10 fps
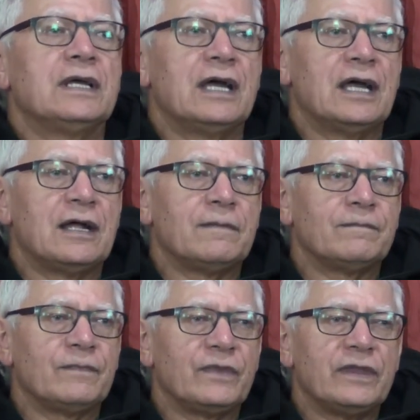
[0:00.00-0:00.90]

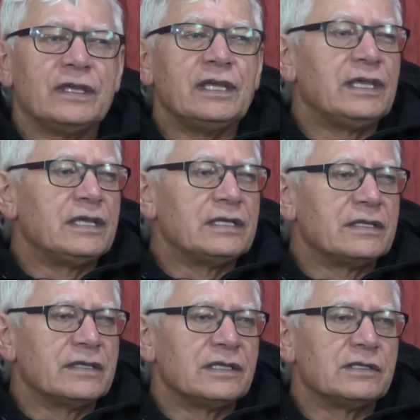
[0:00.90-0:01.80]

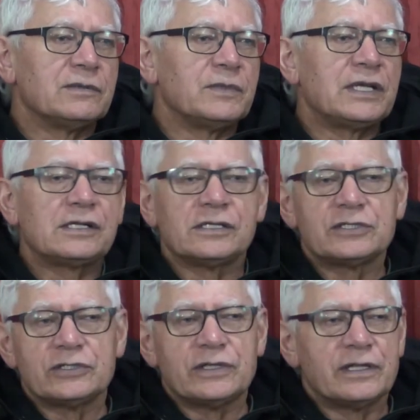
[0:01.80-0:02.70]
the
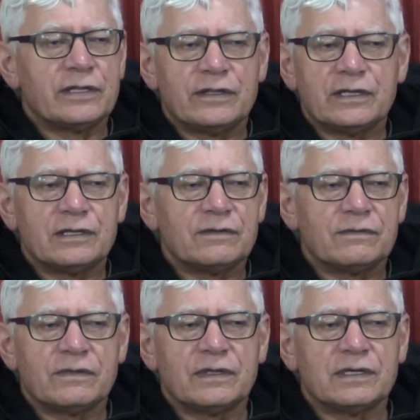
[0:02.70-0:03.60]
nomenclature,
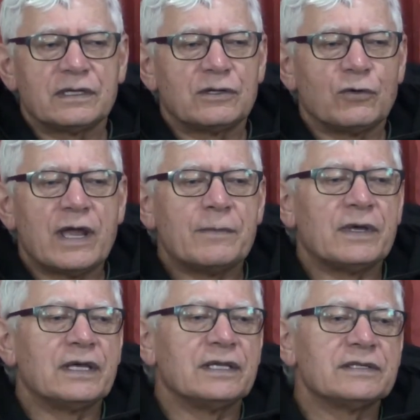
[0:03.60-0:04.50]
the
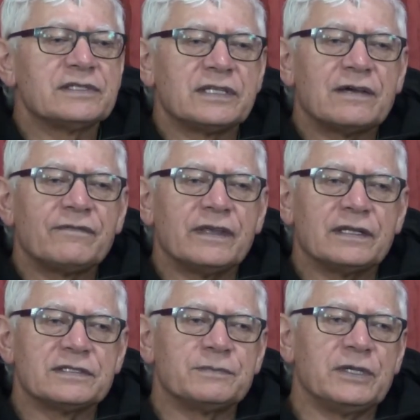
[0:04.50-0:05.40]
grammar and stuff
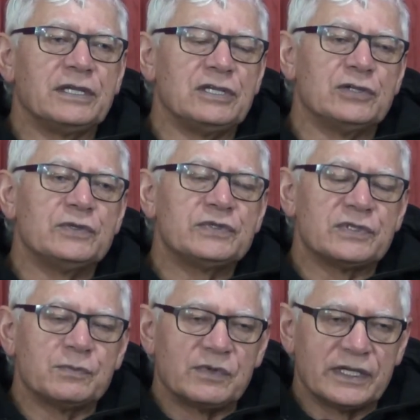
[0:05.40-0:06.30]
that's been
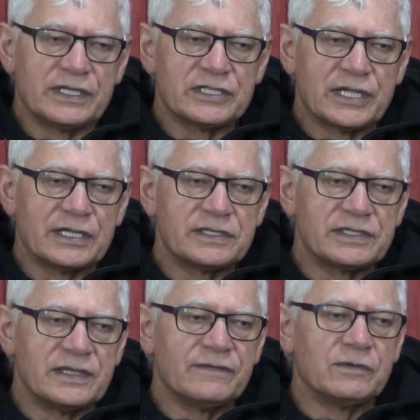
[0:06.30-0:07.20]
used in Plan Change
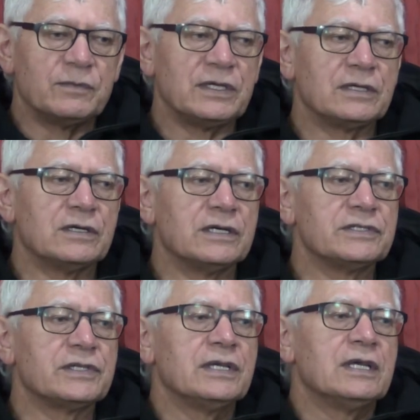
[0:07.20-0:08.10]
7,
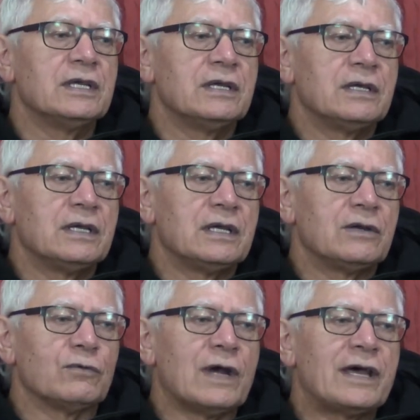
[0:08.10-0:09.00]
because
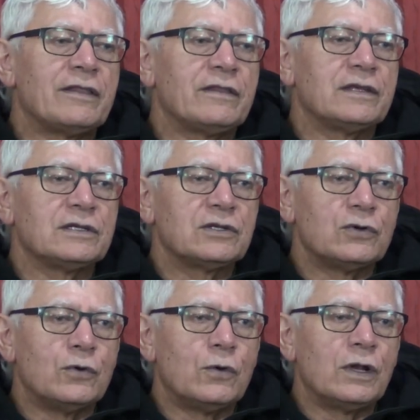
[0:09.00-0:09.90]
rather than
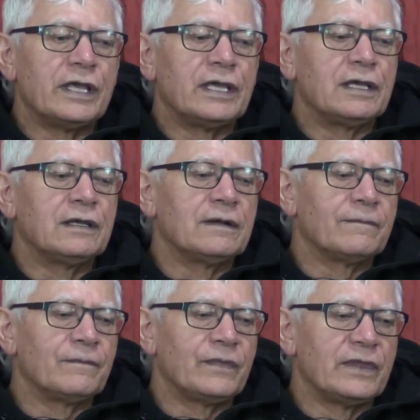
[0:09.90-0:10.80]

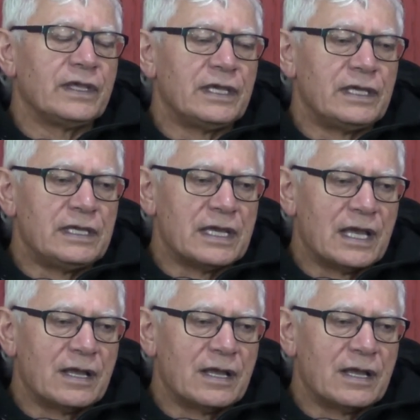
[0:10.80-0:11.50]
calling the